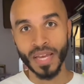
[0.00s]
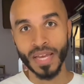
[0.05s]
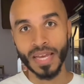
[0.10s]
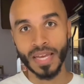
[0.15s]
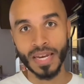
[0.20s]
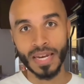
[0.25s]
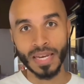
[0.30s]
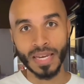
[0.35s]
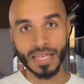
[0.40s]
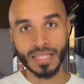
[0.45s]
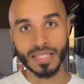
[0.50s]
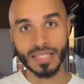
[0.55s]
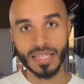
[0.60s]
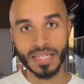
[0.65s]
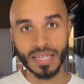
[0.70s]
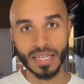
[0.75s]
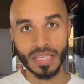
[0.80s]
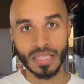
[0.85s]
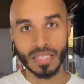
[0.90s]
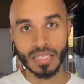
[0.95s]

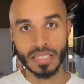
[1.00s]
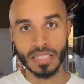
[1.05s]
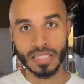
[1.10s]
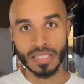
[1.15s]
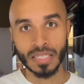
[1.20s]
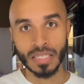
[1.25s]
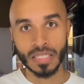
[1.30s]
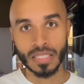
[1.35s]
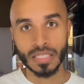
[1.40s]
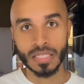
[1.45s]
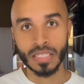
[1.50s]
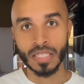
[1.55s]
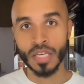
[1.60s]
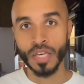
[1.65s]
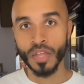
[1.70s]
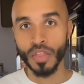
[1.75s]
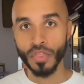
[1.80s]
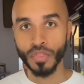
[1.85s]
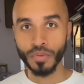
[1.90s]
1996 through